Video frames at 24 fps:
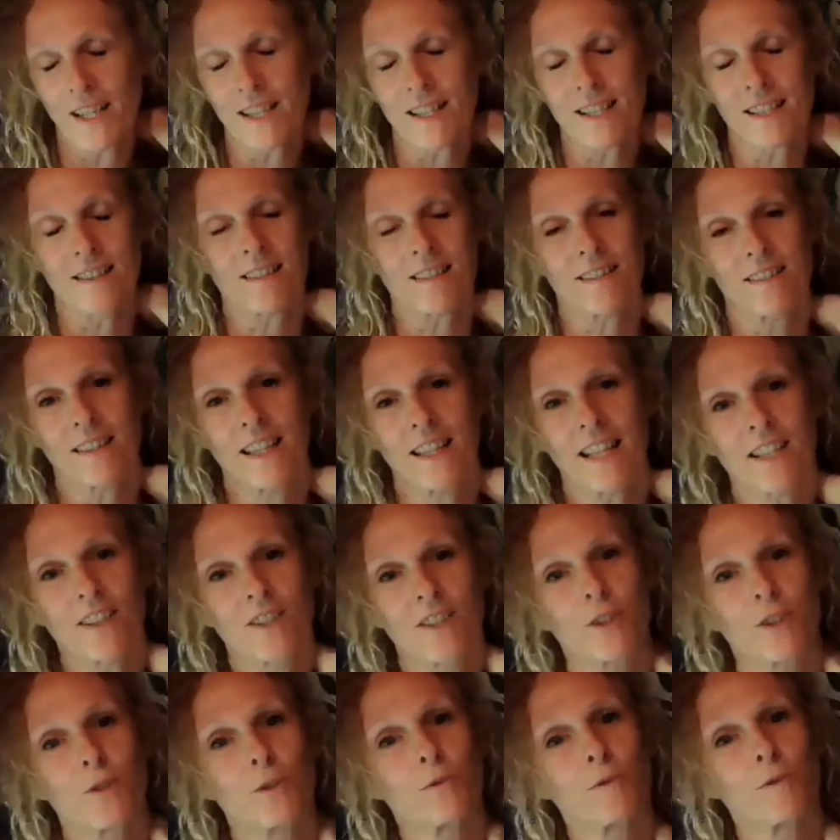They can
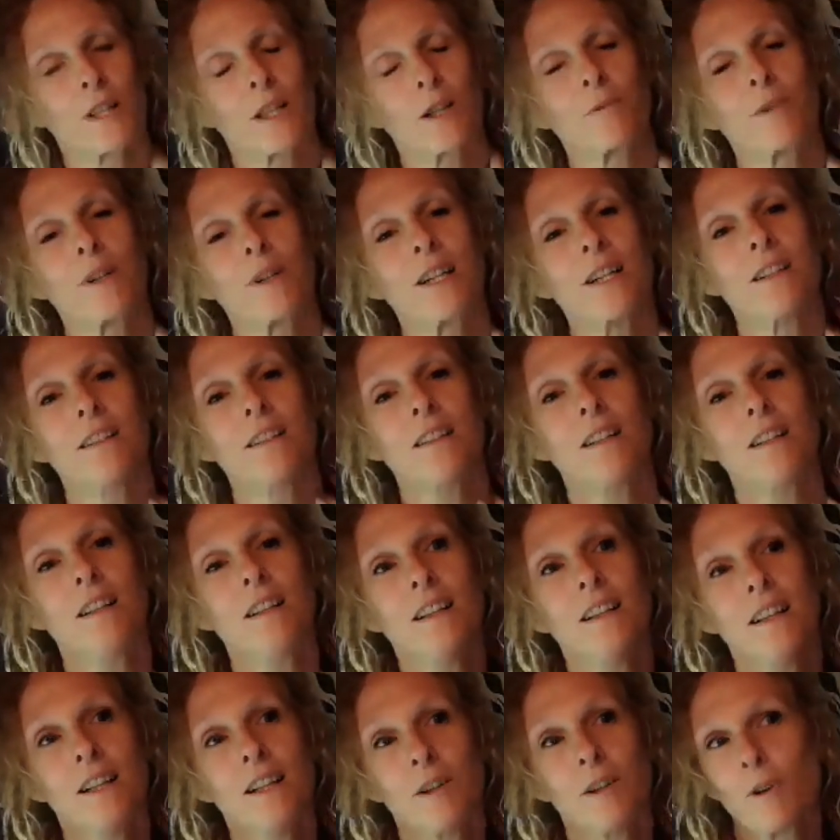do really well.
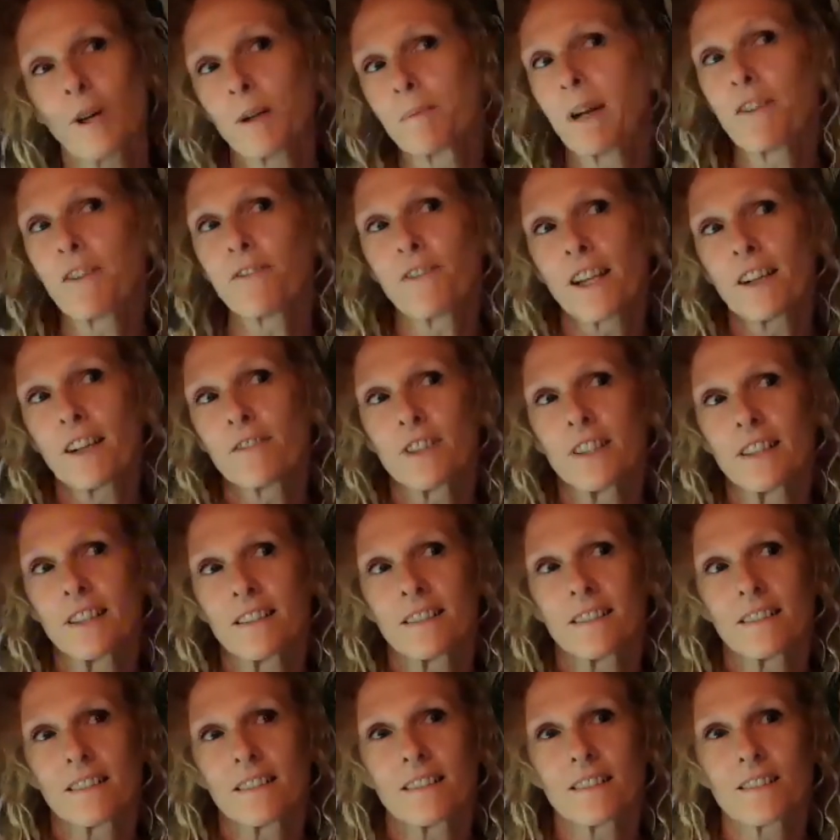One of my favorite
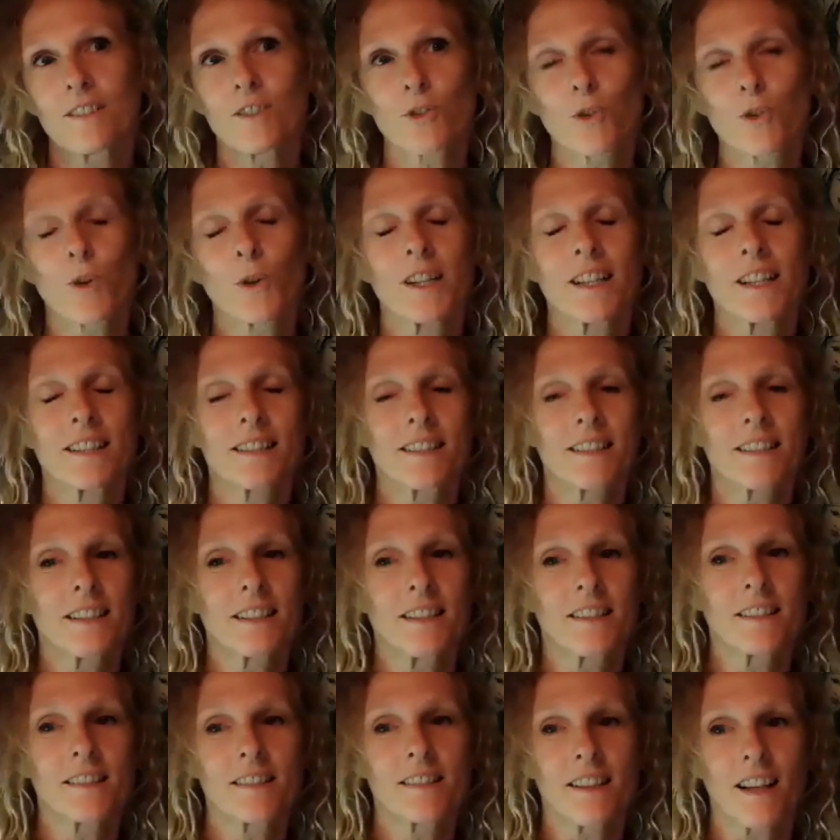stories
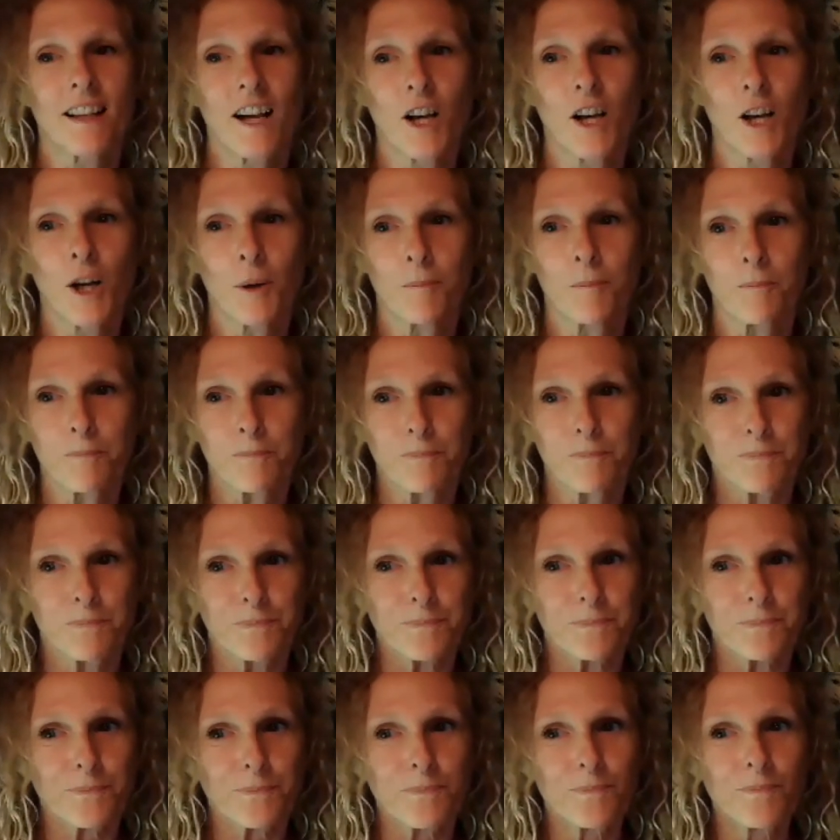is
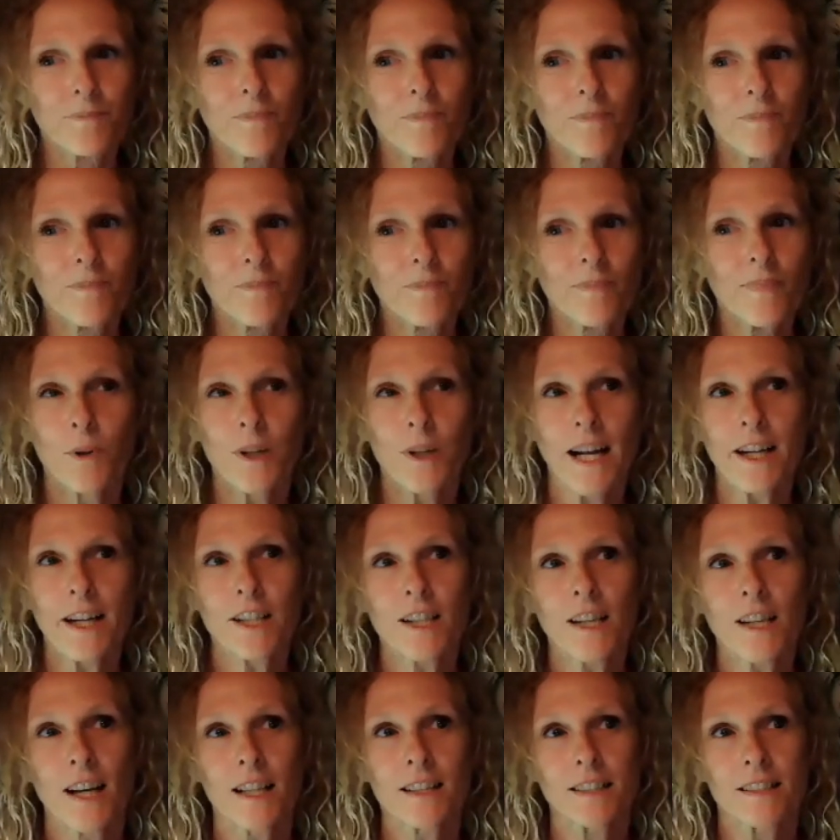when I
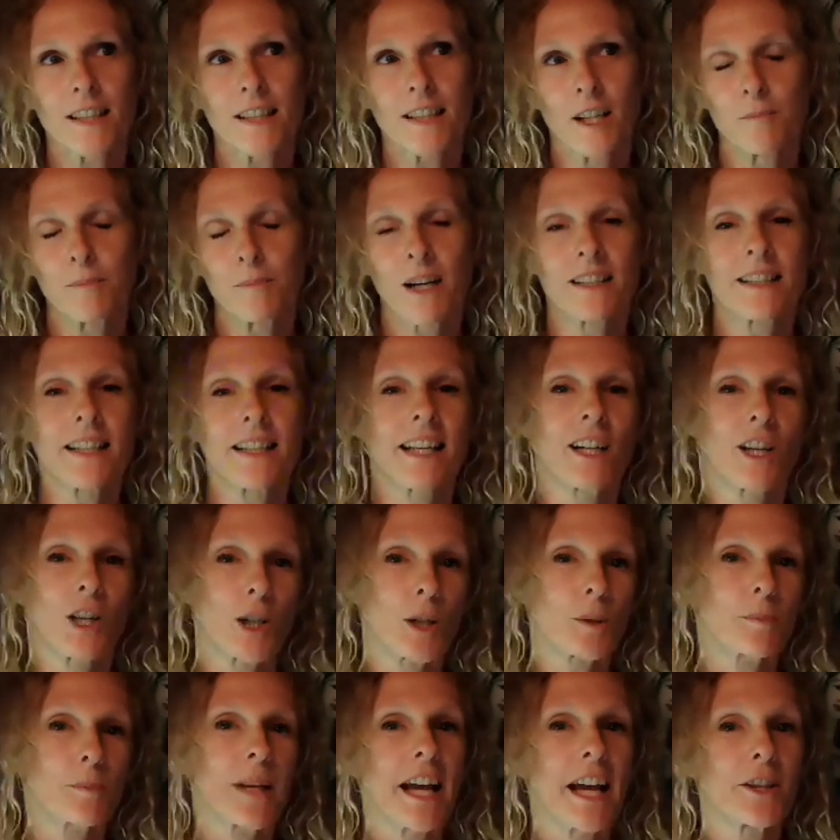taught this at Montana
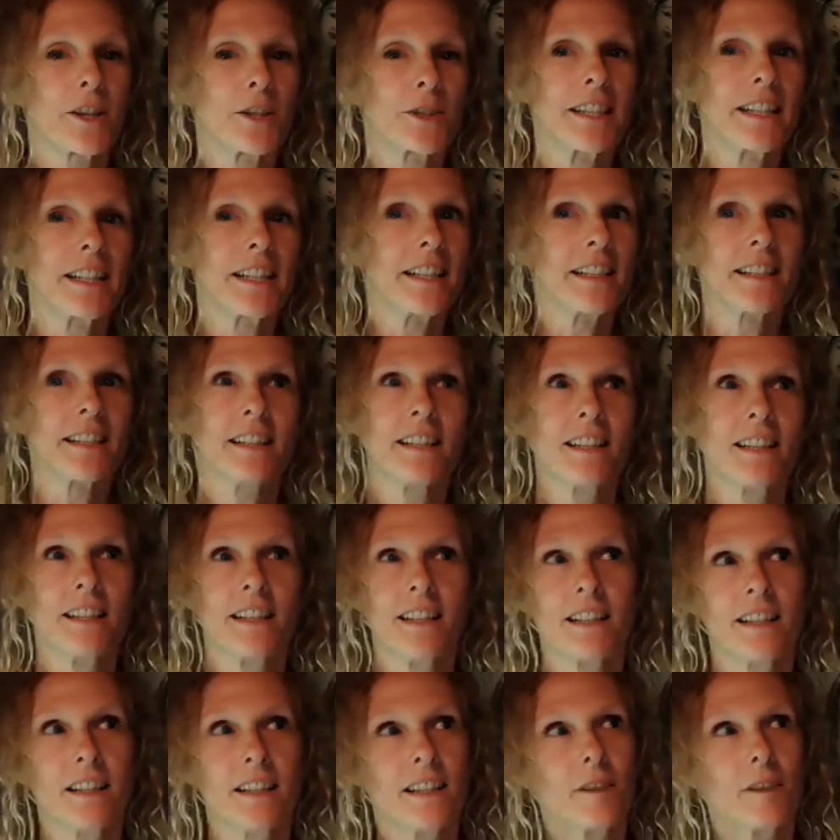Herb Gathering
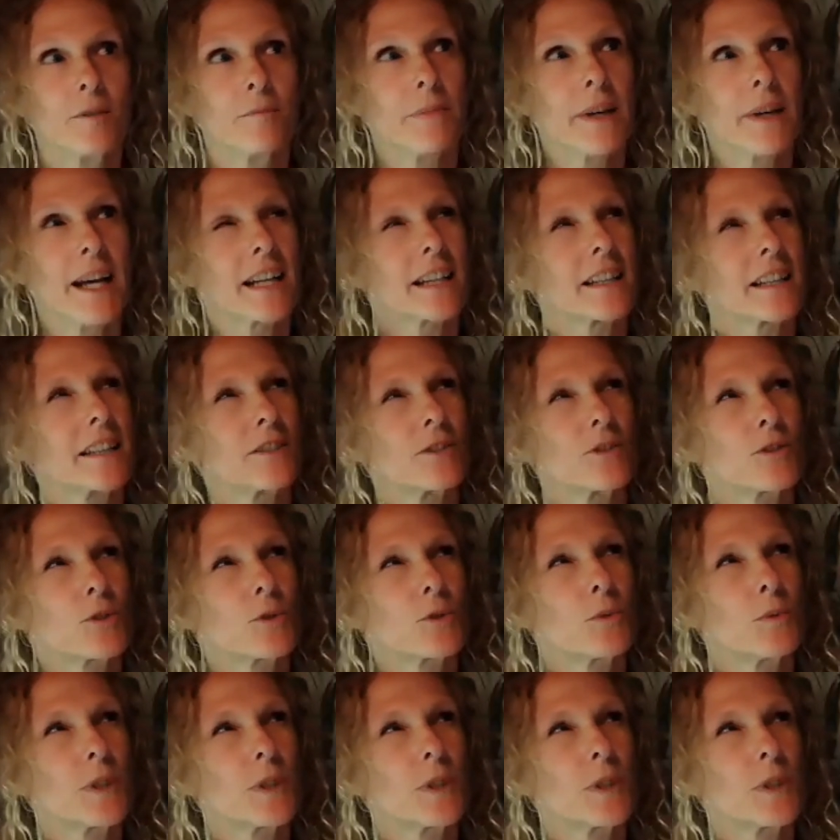back in